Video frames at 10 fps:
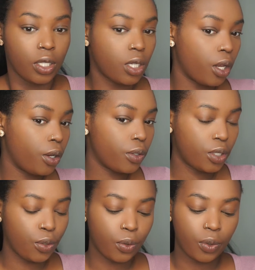So
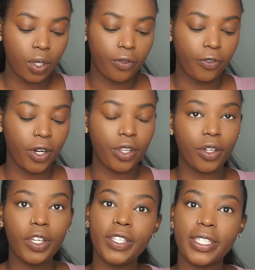to
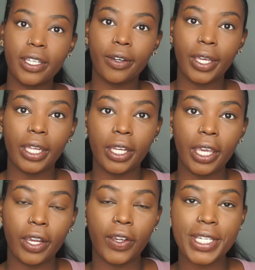further conceal
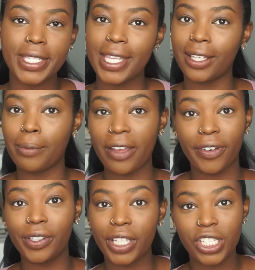any areas that my
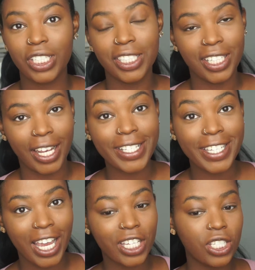foundation did not
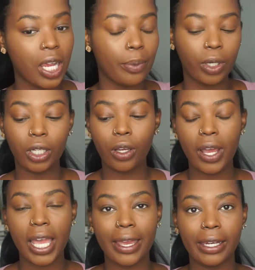touch, I'm going to go
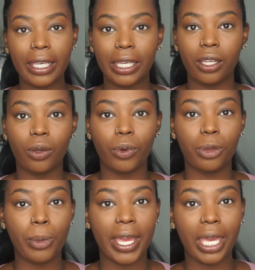ahead and
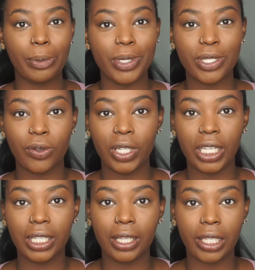with my
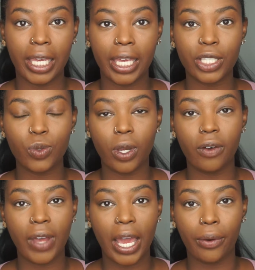Amazonian Clay
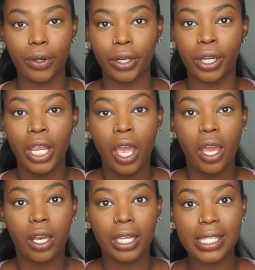12-hour
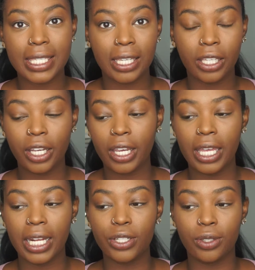concealer,
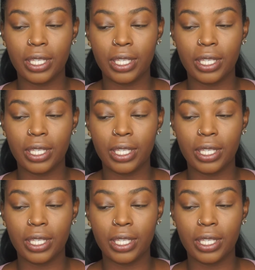and I do